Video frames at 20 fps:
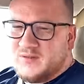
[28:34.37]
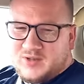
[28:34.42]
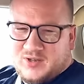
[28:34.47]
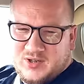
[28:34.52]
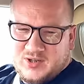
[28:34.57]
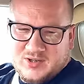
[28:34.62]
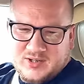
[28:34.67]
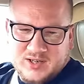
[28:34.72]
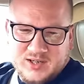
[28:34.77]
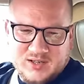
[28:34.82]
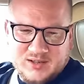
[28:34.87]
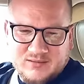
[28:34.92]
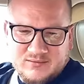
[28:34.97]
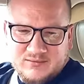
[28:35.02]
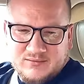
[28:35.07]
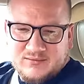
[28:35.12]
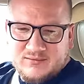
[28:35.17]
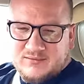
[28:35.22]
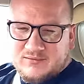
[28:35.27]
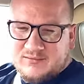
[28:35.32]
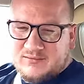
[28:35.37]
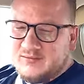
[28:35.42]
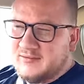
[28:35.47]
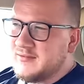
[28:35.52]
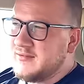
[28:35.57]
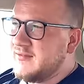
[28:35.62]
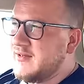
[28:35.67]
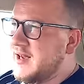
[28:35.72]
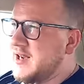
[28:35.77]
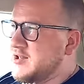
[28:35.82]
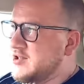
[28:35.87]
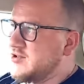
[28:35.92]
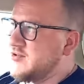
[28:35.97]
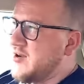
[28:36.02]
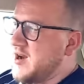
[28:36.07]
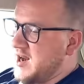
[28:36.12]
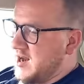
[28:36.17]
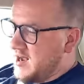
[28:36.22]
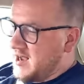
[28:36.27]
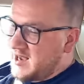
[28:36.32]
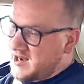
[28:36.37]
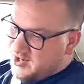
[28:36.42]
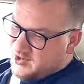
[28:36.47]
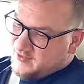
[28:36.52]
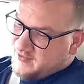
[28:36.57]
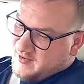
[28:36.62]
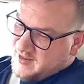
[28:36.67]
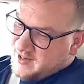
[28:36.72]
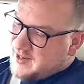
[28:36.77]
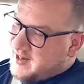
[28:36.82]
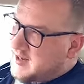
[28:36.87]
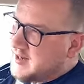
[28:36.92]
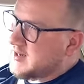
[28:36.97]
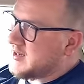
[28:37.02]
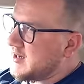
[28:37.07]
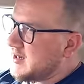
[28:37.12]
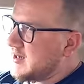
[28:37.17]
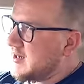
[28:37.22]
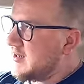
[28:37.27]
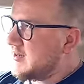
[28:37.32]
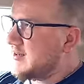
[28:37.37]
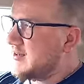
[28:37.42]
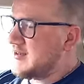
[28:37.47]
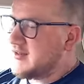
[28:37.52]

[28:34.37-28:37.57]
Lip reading: Just think it's great. I actually really like it.